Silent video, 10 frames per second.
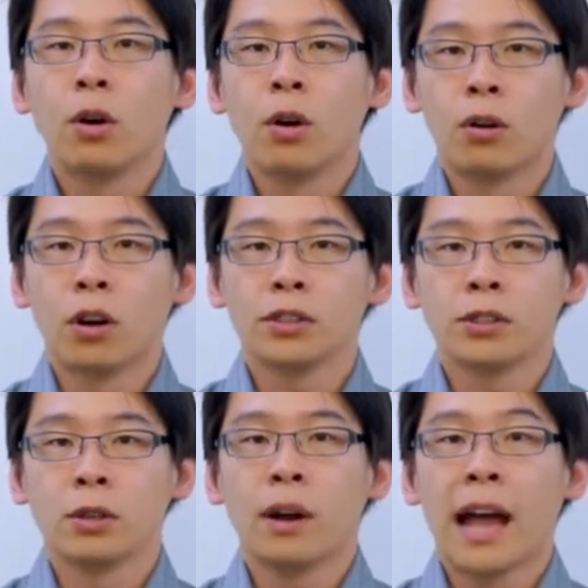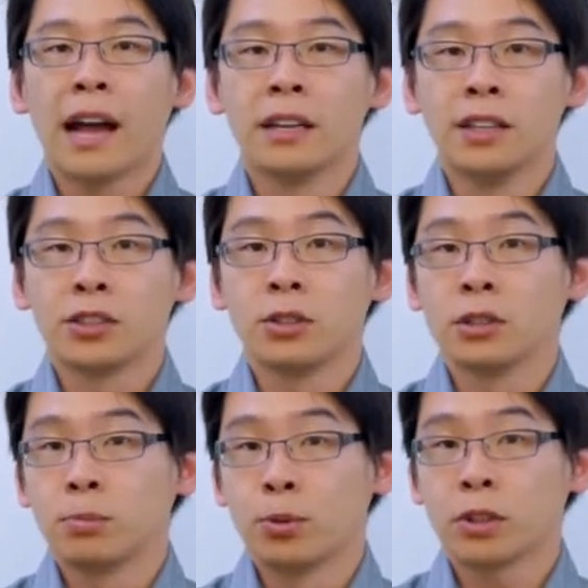or also additional
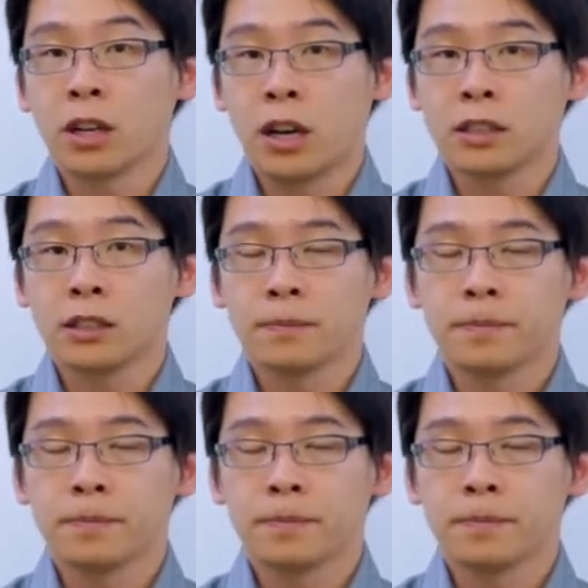support cost.